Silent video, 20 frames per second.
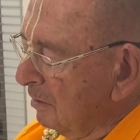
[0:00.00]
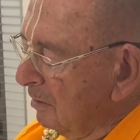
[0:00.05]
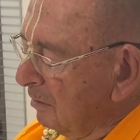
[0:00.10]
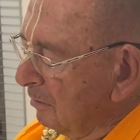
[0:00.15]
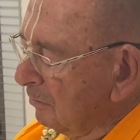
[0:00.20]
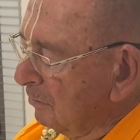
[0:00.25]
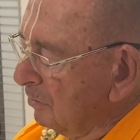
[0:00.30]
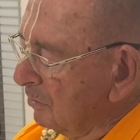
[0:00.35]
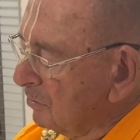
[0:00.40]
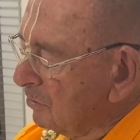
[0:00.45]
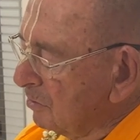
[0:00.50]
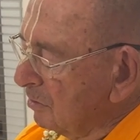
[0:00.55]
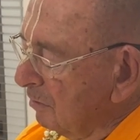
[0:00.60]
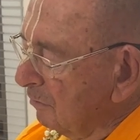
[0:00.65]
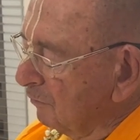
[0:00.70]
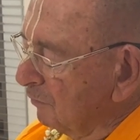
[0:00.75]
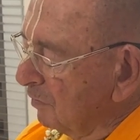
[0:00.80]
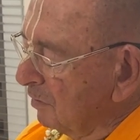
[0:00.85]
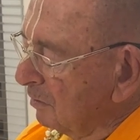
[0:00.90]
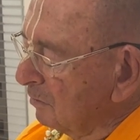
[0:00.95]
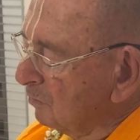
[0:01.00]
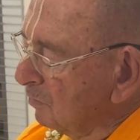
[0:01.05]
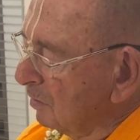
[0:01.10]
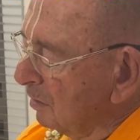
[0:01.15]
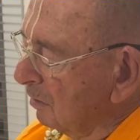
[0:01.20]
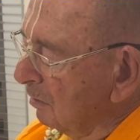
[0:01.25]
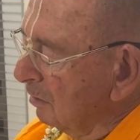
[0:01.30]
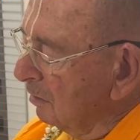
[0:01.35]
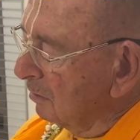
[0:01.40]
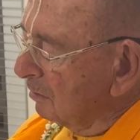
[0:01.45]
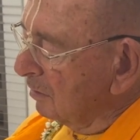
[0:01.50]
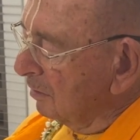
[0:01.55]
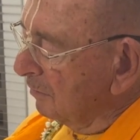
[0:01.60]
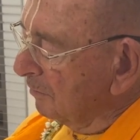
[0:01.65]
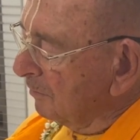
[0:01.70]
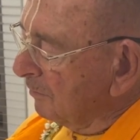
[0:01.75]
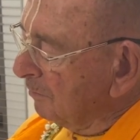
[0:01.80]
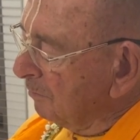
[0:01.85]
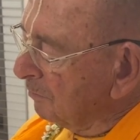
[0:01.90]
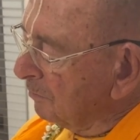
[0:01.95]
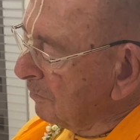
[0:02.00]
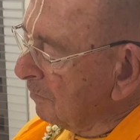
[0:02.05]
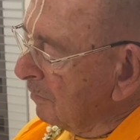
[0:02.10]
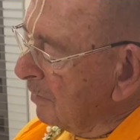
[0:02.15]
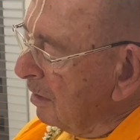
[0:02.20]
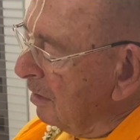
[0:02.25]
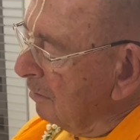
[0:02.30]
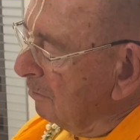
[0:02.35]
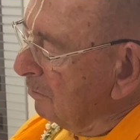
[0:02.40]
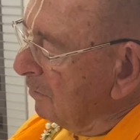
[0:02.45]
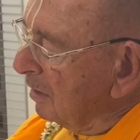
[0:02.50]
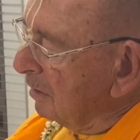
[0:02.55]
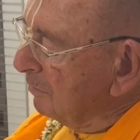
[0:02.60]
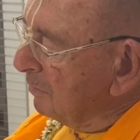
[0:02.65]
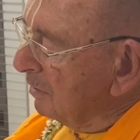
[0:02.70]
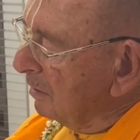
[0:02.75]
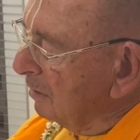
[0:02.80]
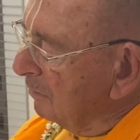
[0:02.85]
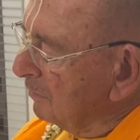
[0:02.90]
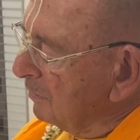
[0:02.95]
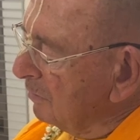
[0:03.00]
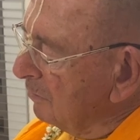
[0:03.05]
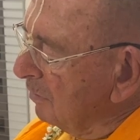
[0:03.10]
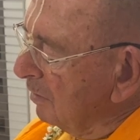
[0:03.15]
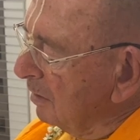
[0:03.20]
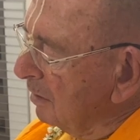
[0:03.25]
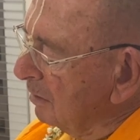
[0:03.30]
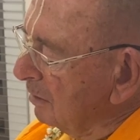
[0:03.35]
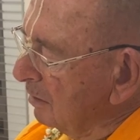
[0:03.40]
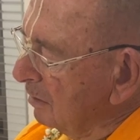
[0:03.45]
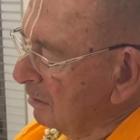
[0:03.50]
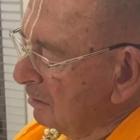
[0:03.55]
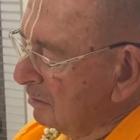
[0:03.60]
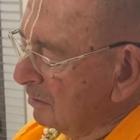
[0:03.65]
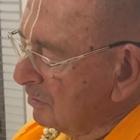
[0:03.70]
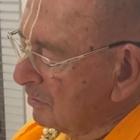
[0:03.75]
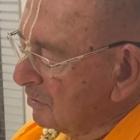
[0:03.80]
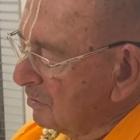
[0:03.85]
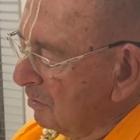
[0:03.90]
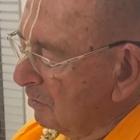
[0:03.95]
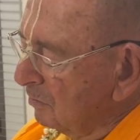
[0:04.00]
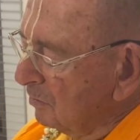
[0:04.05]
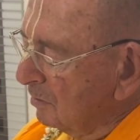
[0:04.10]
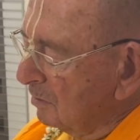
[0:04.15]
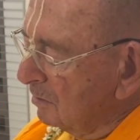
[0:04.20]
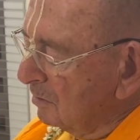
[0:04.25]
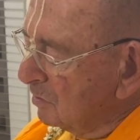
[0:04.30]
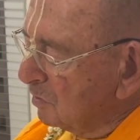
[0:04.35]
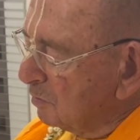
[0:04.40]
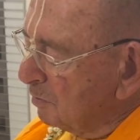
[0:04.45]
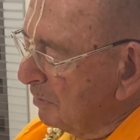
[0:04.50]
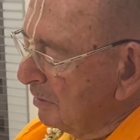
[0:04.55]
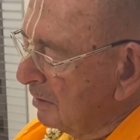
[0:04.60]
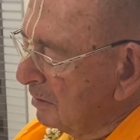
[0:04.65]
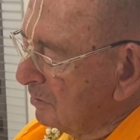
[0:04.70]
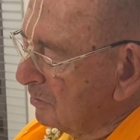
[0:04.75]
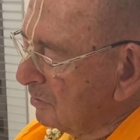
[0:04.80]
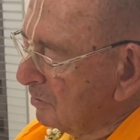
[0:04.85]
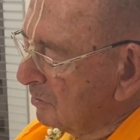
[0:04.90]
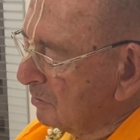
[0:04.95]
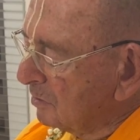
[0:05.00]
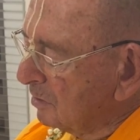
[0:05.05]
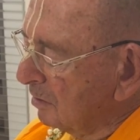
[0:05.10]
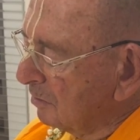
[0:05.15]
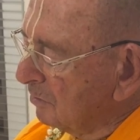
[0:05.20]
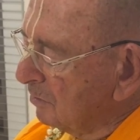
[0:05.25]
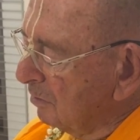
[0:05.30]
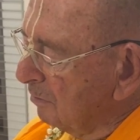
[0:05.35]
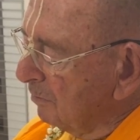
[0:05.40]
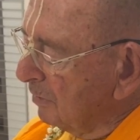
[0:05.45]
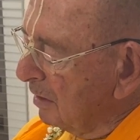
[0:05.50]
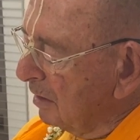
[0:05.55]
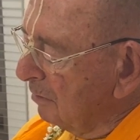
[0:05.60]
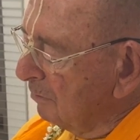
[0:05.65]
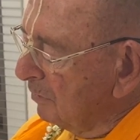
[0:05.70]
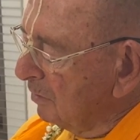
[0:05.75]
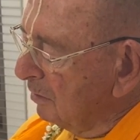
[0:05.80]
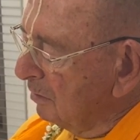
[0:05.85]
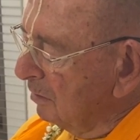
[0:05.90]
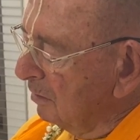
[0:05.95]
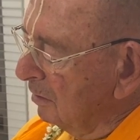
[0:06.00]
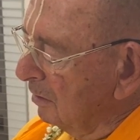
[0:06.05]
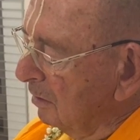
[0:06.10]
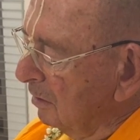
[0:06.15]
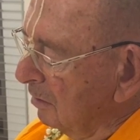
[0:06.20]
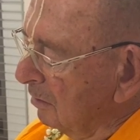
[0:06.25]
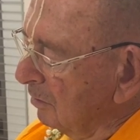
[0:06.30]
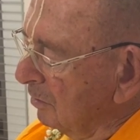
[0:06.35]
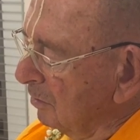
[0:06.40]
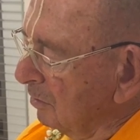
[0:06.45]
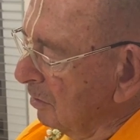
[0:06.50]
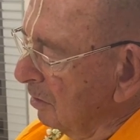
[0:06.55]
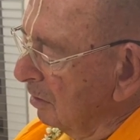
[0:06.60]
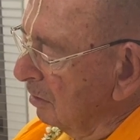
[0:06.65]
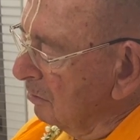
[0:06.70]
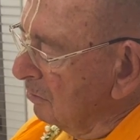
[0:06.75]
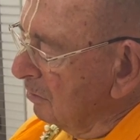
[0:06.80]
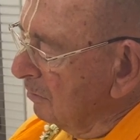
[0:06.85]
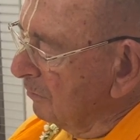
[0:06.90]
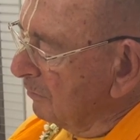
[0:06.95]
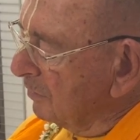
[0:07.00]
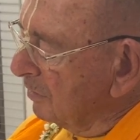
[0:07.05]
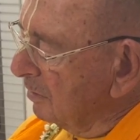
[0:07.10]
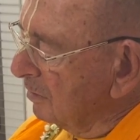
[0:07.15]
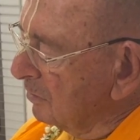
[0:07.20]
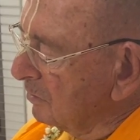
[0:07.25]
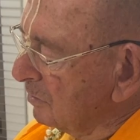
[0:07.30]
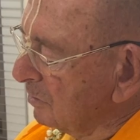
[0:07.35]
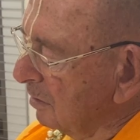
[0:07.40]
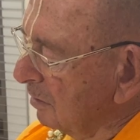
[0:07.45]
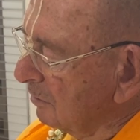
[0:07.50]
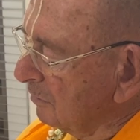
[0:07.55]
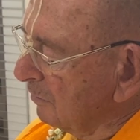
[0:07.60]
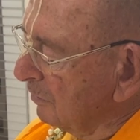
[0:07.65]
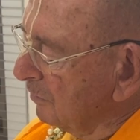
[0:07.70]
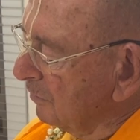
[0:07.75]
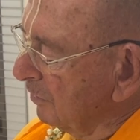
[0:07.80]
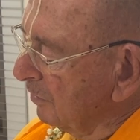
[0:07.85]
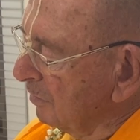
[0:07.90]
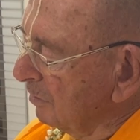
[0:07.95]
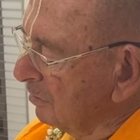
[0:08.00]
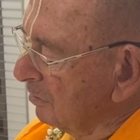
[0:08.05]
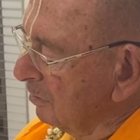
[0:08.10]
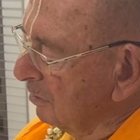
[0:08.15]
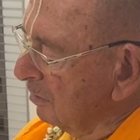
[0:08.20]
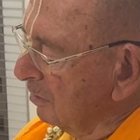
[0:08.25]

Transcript: Krishna, filled with longing, my beloved Radha is known in this place as Satyabhama, the daughter of King Satyajit.